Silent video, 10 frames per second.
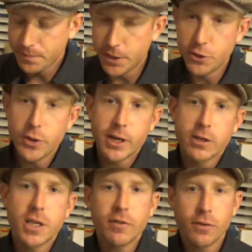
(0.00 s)

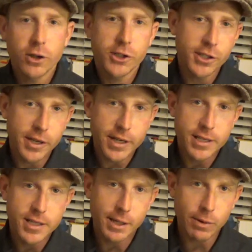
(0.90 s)
do-it-yourself version
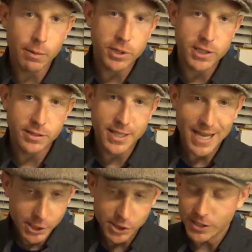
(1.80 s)
is any
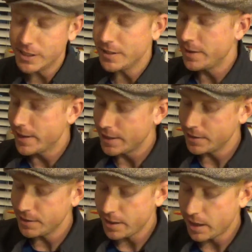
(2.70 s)
representation,
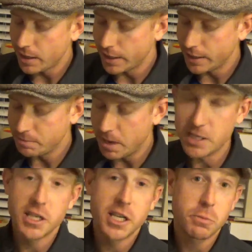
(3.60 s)
then
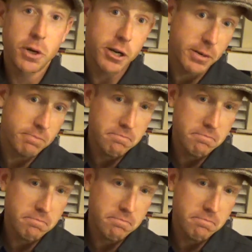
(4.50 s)
I'd say it's pretty good.